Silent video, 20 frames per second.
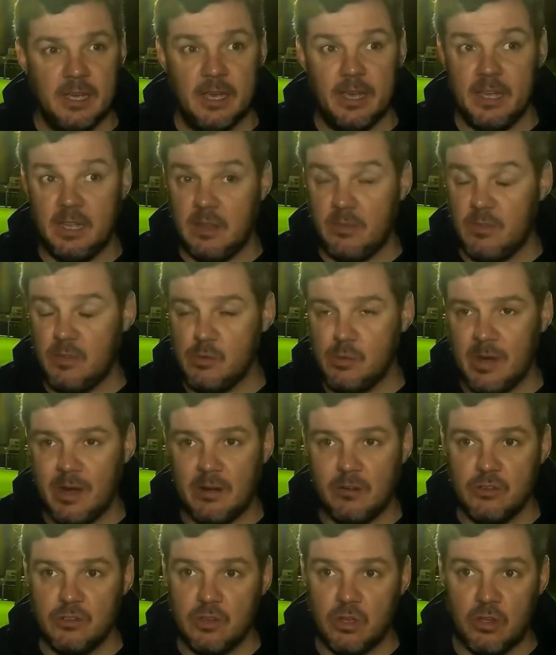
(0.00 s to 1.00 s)
Individual
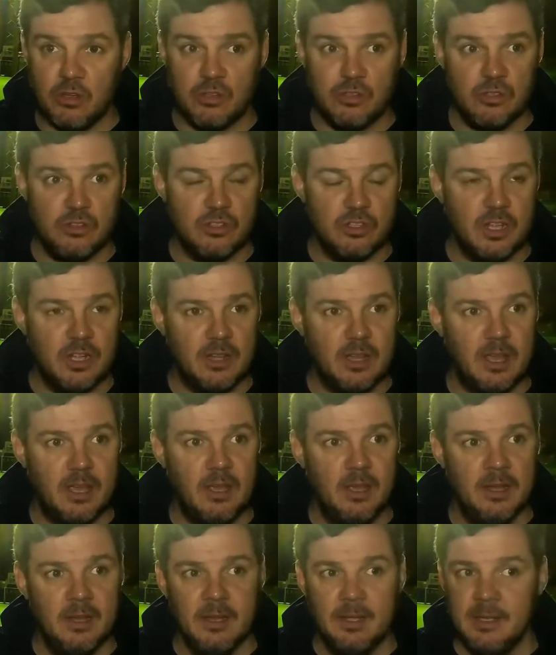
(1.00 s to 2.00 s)
errors cost us on that day.
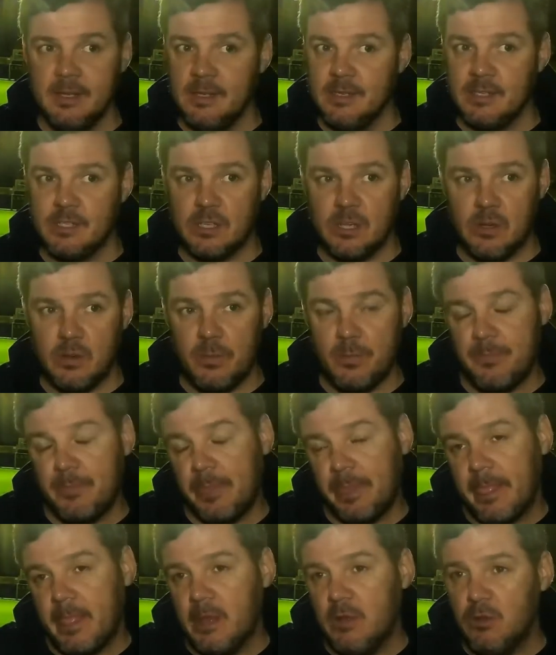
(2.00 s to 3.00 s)
So,
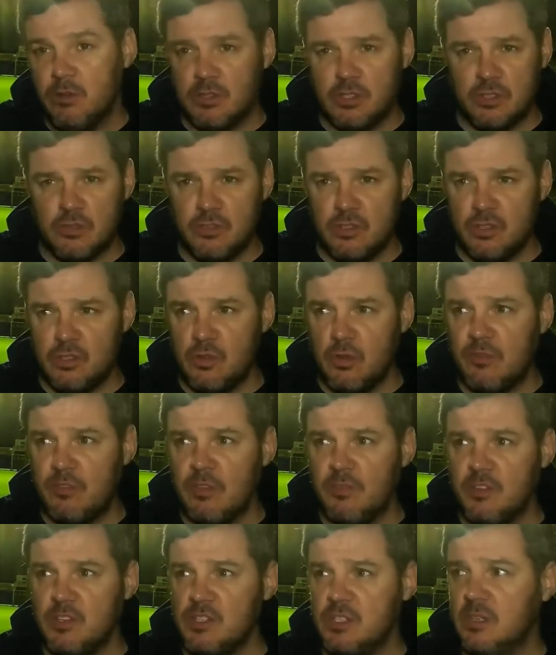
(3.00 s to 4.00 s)
look, it's such a tough
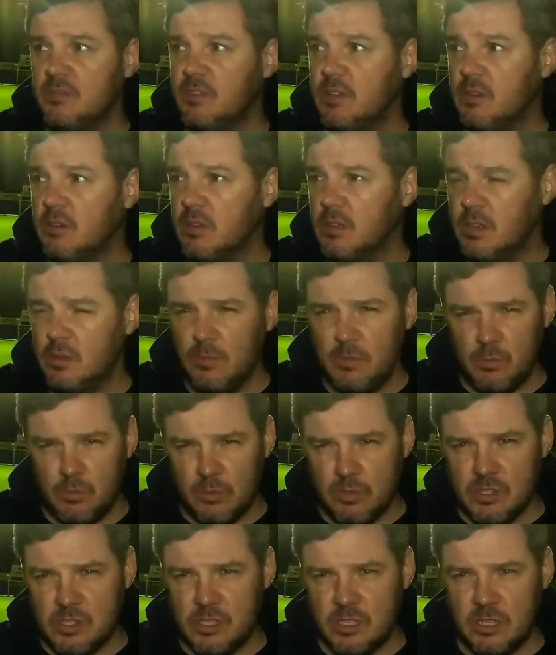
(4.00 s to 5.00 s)
division. If you look, I think we
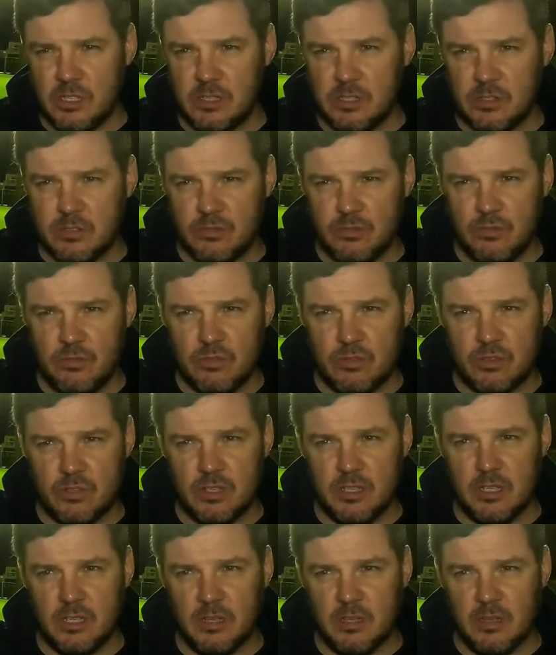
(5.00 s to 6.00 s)
won 6, drew
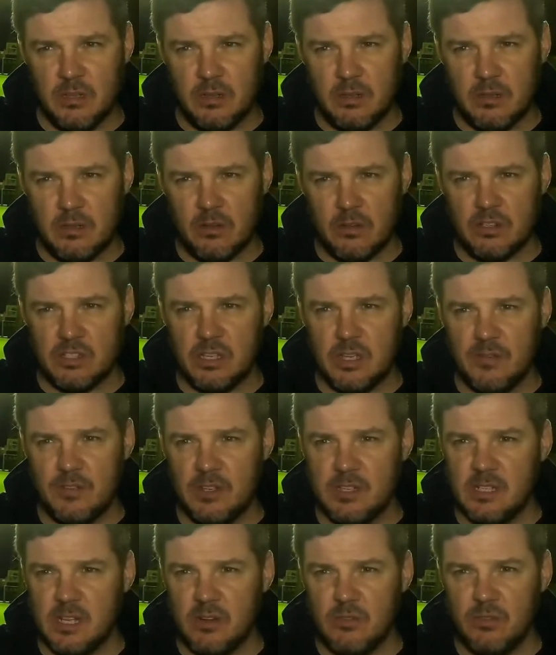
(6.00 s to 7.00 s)
3, and lost 7.
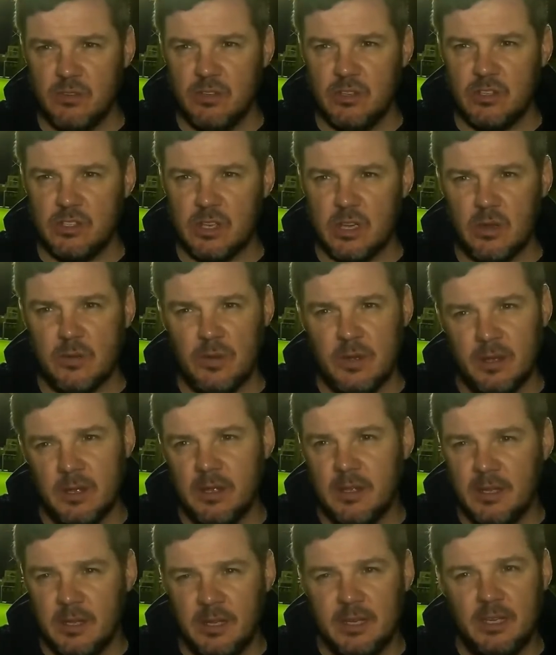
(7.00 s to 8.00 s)
Is that right? So,
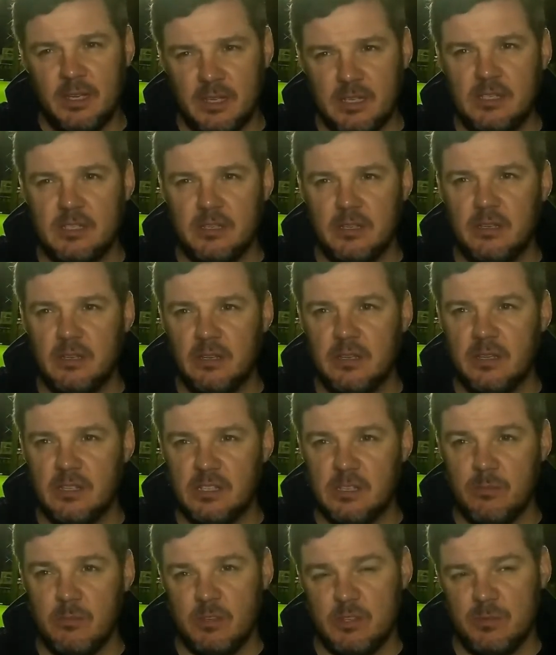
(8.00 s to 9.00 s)
it's
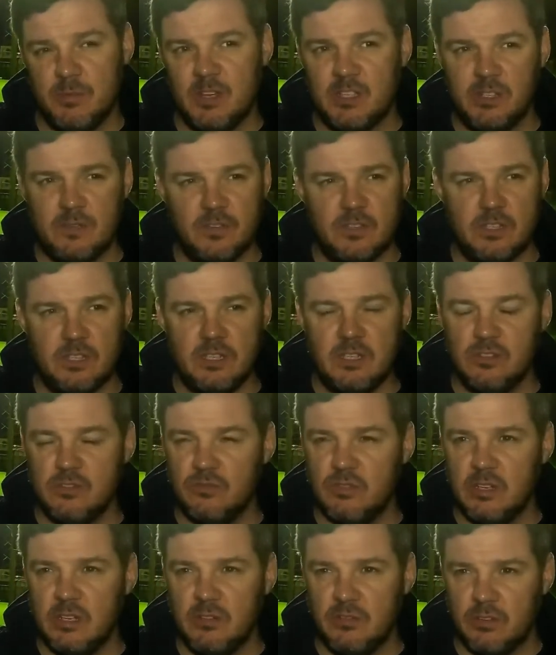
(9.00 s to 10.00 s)
a mishmash of a season,
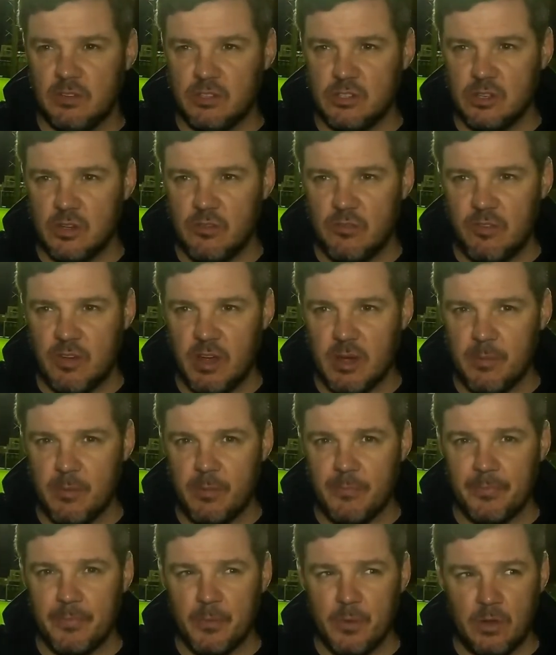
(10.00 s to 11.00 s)
really, for us so far. But
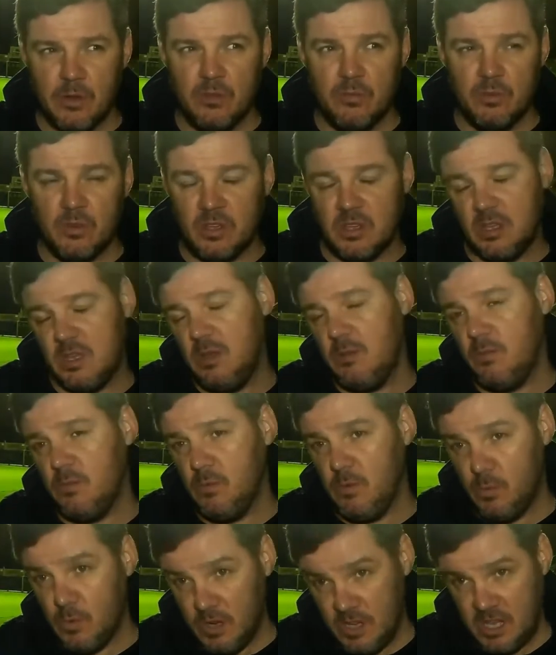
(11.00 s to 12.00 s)
we
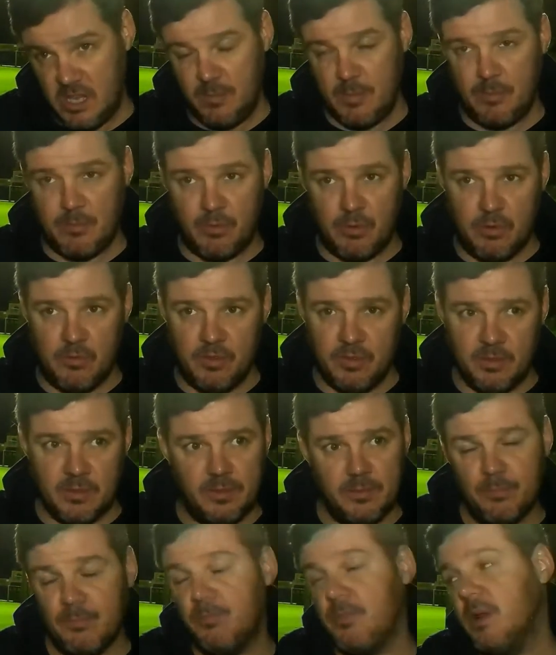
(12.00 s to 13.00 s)
want to keep improving.
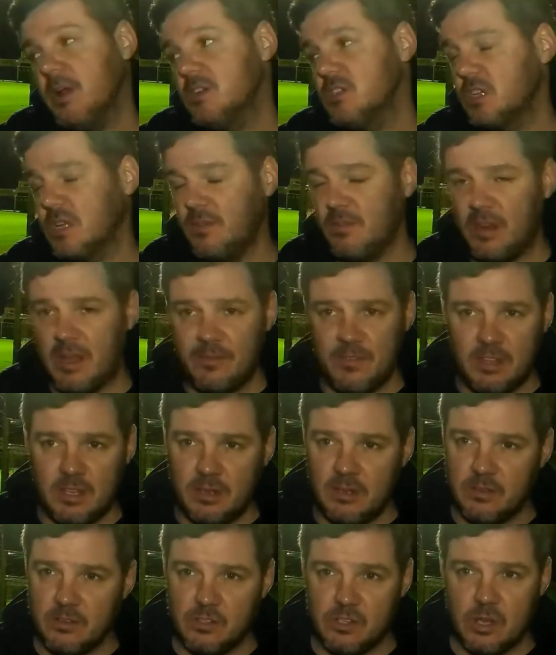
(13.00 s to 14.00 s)
Players are giving everything,
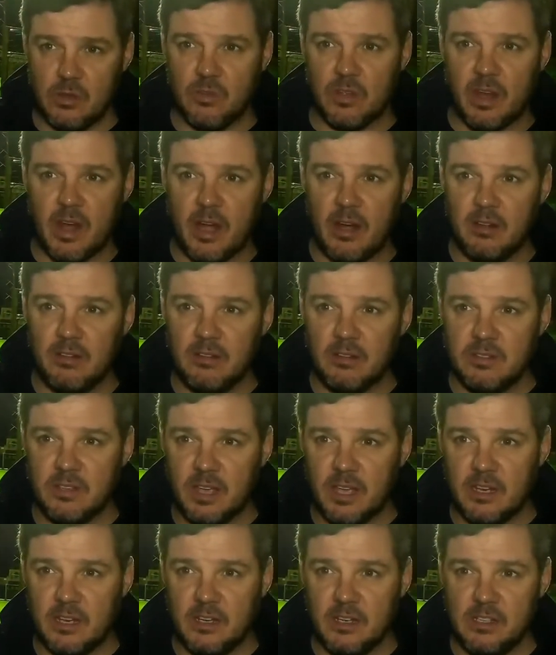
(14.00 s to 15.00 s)
showing the character
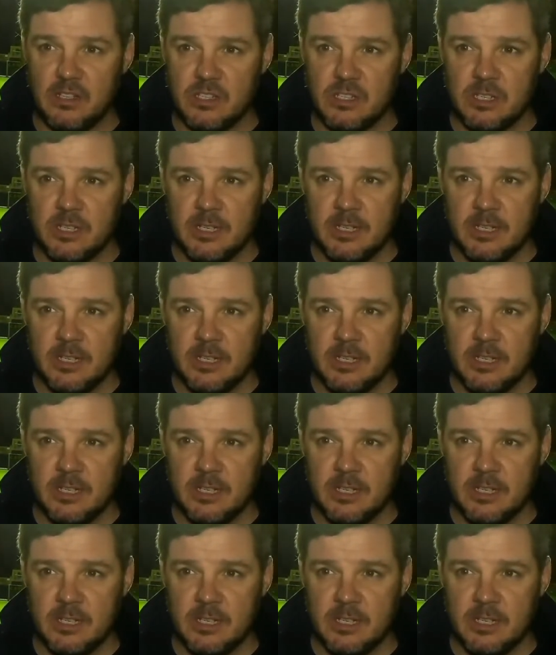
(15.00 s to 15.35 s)
togetherness.